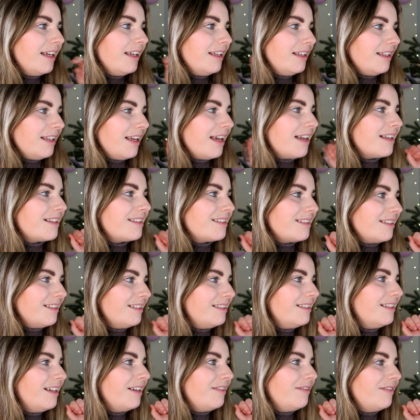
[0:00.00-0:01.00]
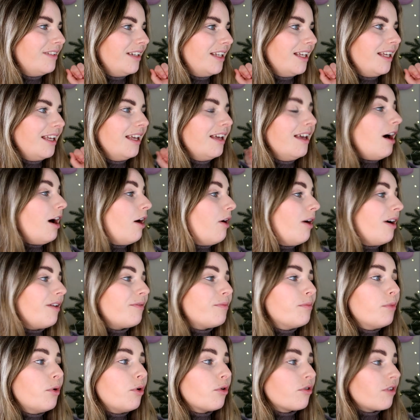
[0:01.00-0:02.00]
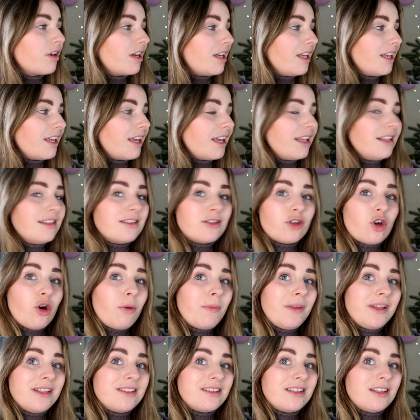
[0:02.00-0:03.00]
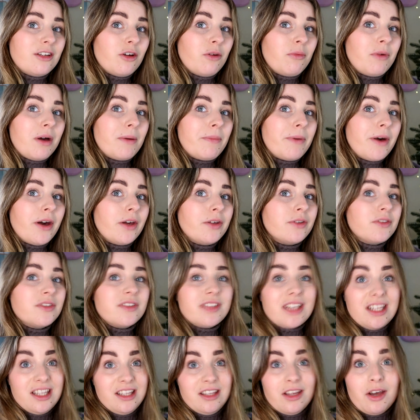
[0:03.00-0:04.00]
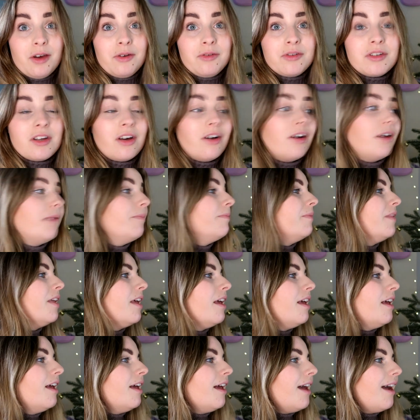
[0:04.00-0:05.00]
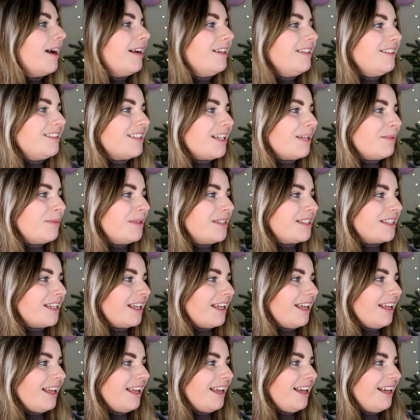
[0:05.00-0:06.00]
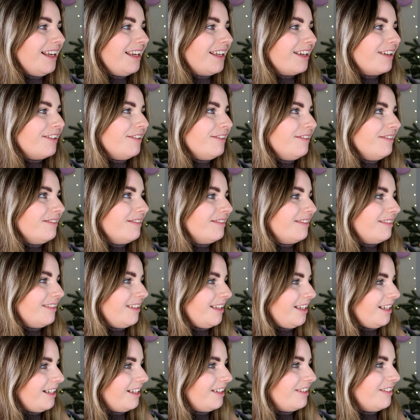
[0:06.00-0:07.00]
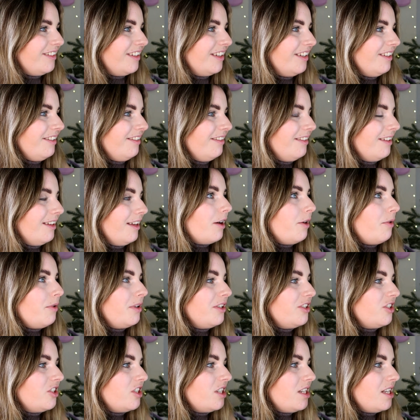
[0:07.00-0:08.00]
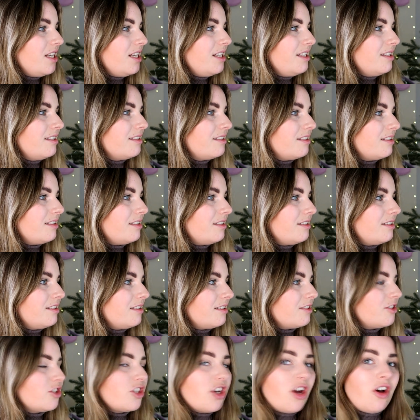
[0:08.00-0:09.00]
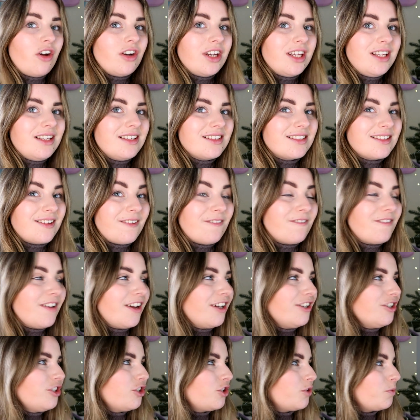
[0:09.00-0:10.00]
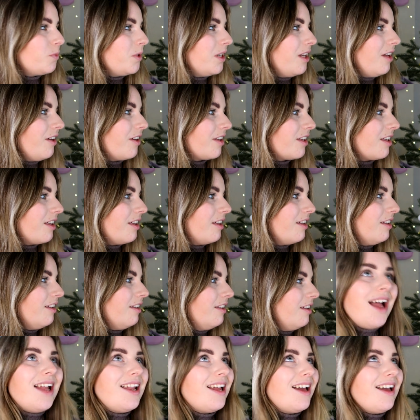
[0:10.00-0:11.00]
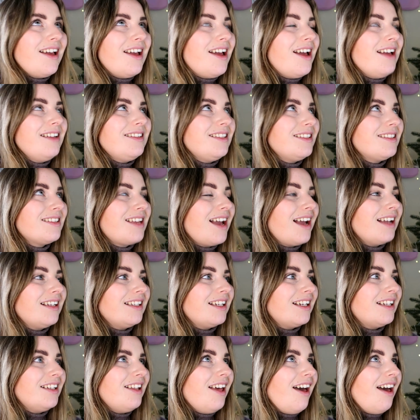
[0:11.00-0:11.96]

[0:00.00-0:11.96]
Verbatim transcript: it? Yes, lovely. I'll have Maura Higgins commenting on my posts in no time. And Jamie dear, hello. Hello you. Oh and Shanice, Sh Shanice Fudge, we like her. I, I just can't get